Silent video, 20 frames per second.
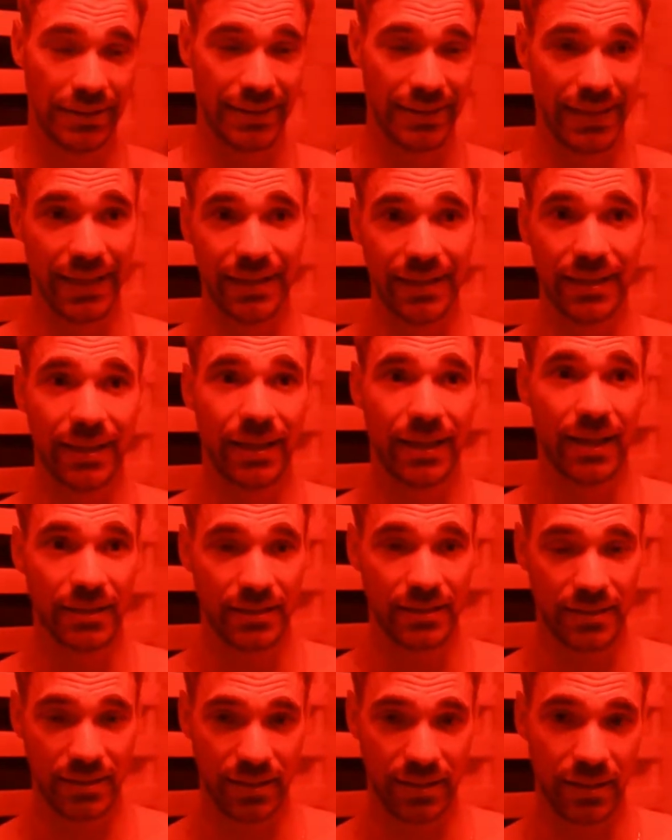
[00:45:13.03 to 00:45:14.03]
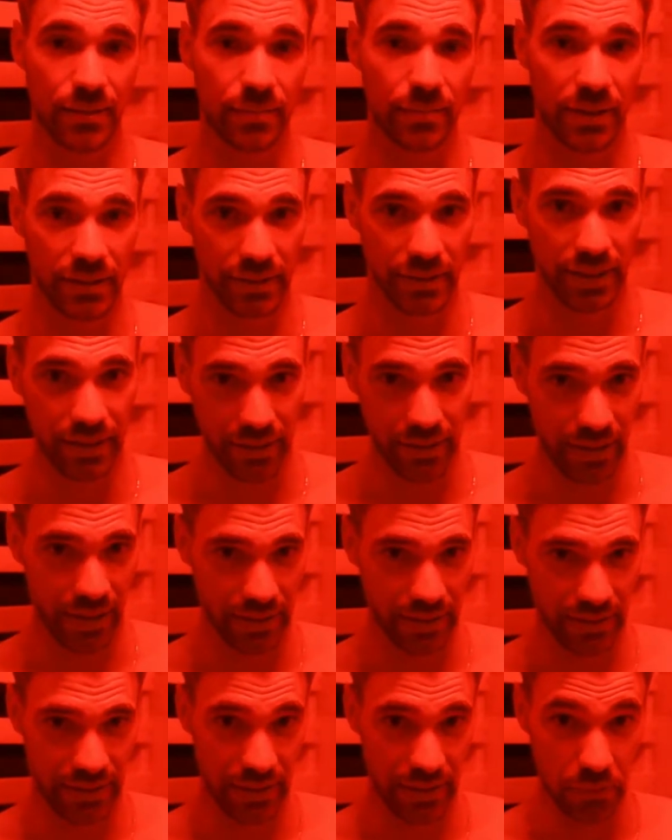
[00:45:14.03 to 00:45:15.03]
getting that sleep and getting
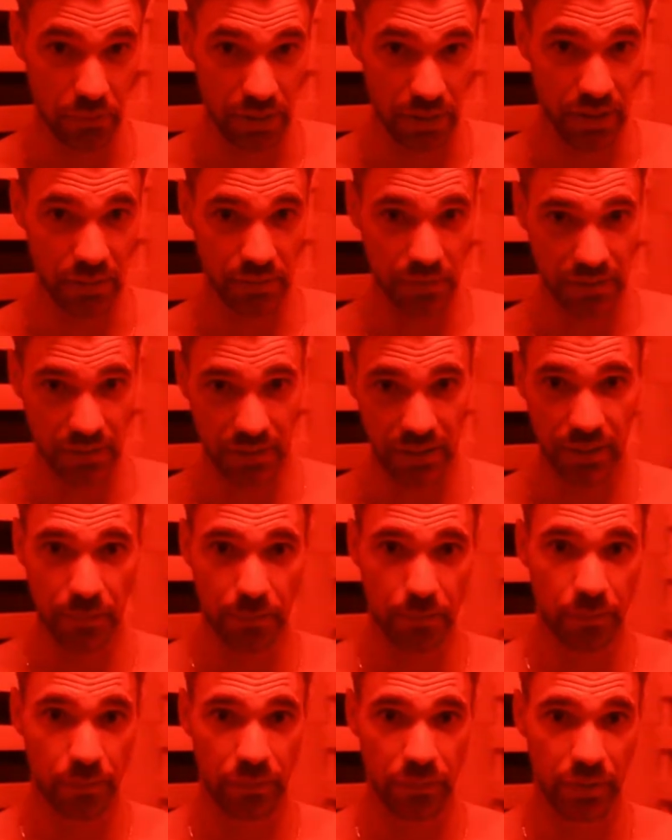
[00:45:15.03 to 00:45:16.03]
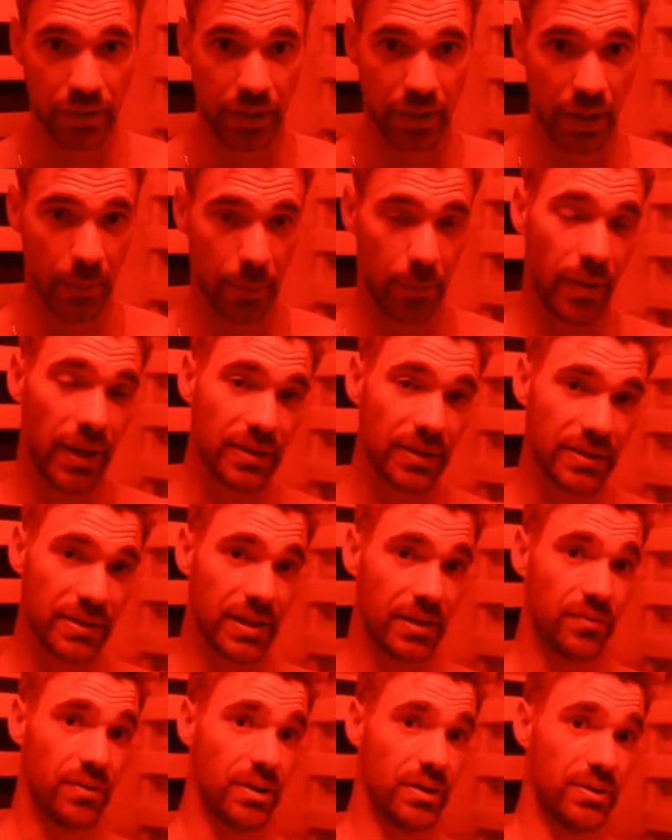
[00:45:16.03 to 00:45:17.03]
that deep sleep, it pays
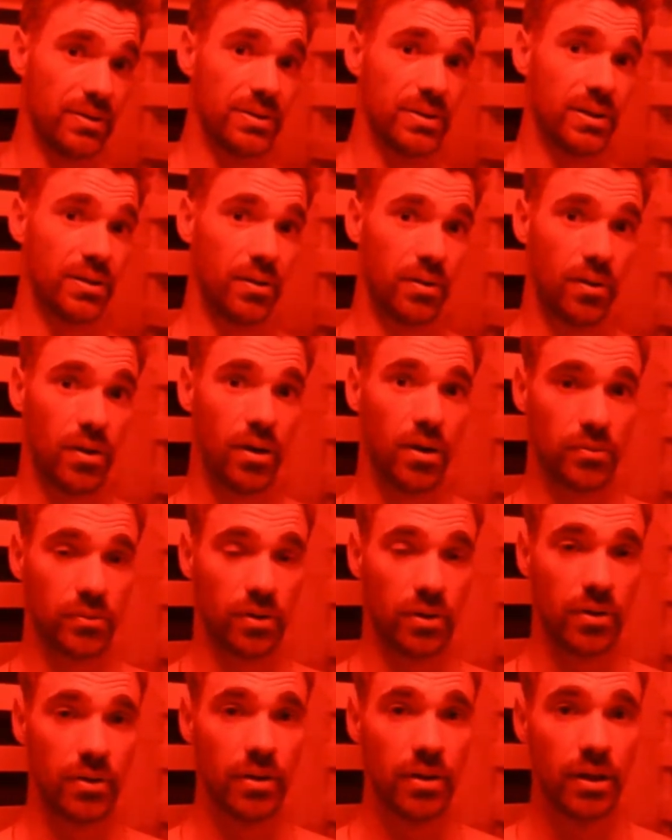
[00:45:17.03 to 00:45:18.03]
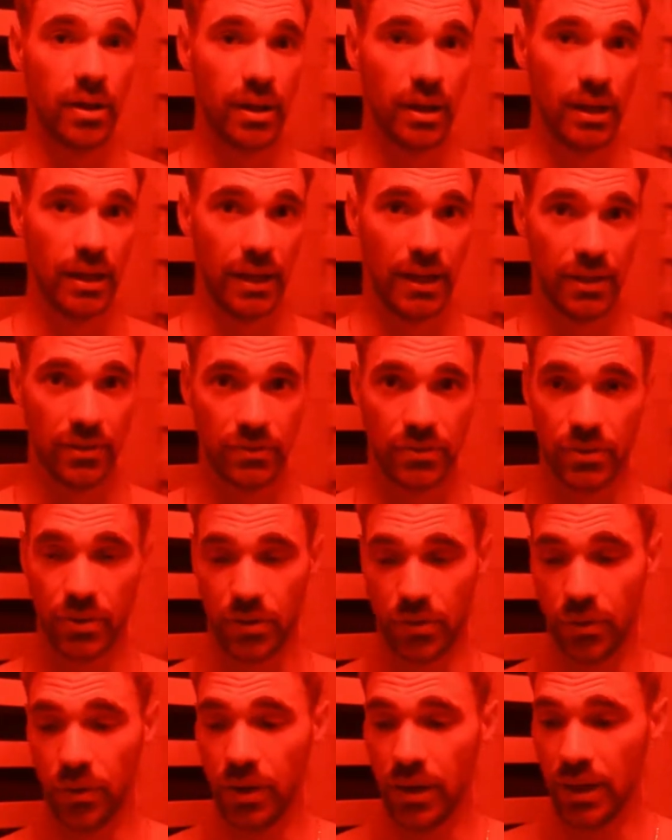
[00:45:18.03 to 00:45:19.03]
dividends in the long run. And
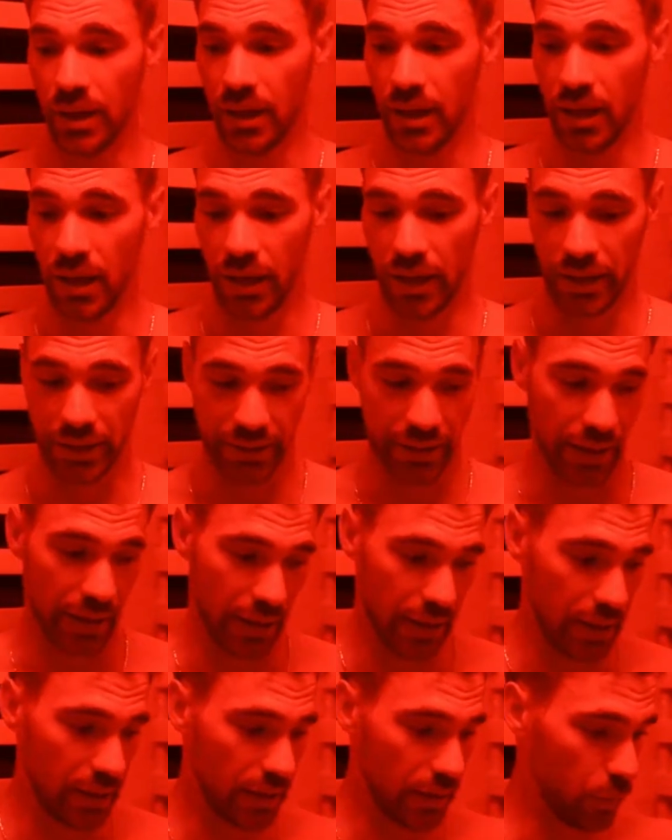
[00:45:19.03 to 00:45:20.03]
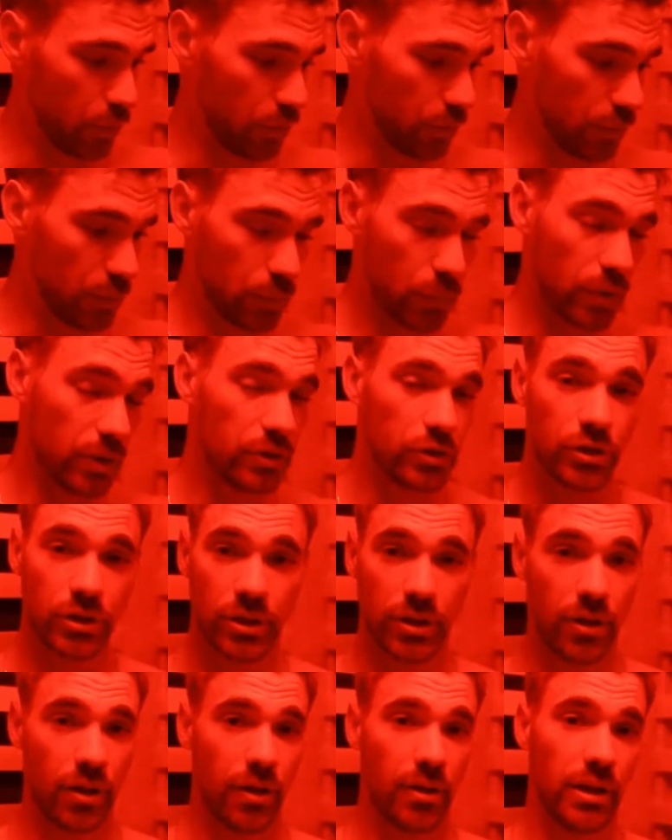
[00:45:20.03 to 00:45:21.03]
so, again, we've been preaching
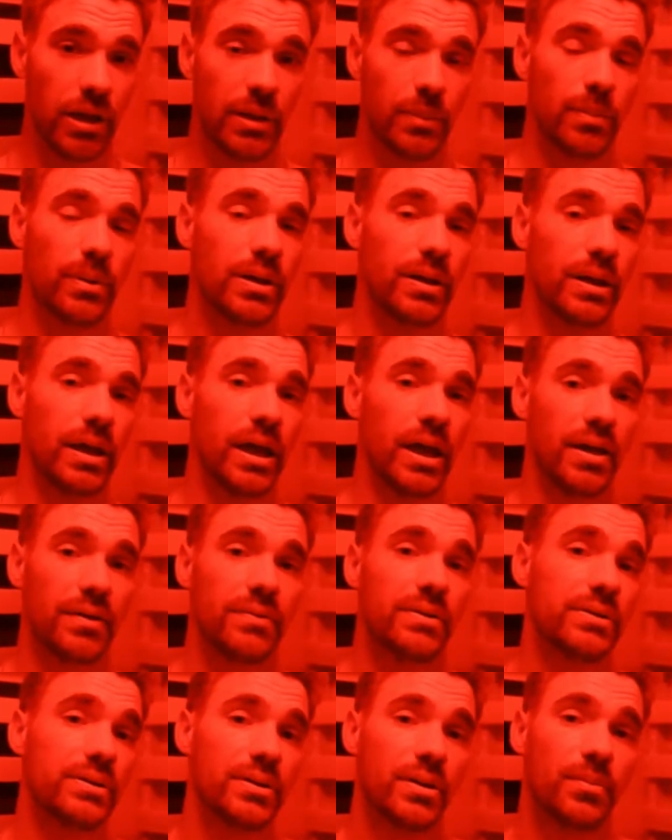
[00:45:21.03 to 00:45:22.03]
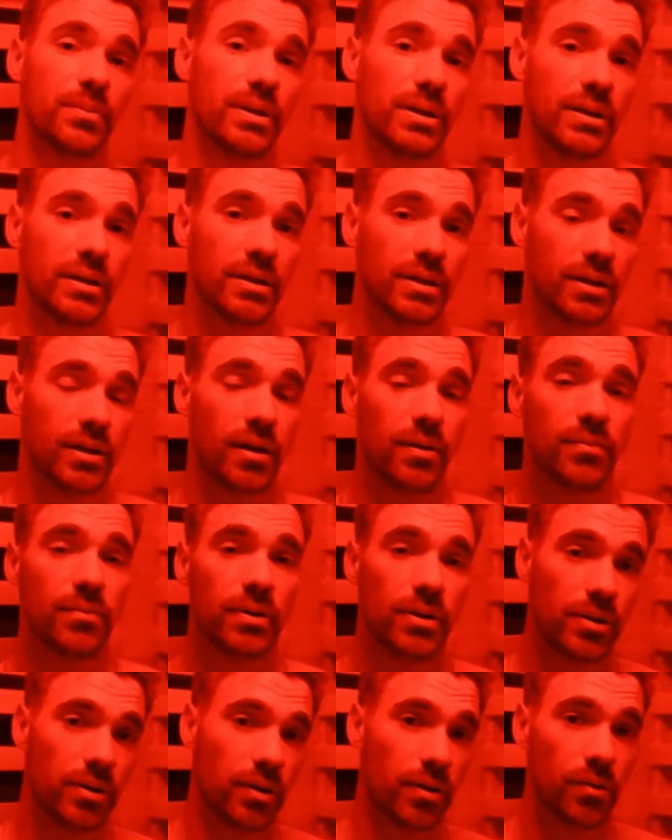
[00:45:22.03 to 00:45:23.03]
it all night, but having something in the
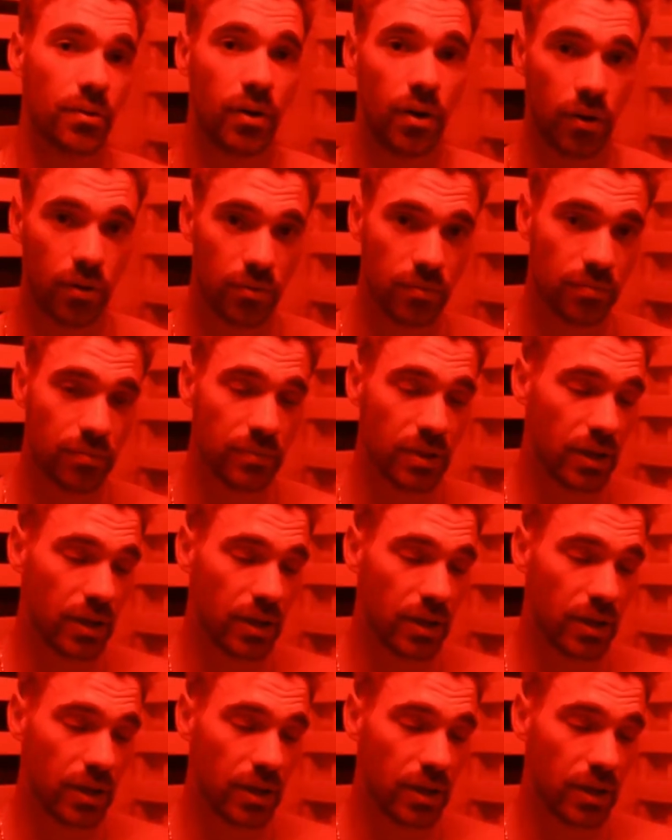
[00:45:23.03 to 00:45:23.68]
comfort of your own home,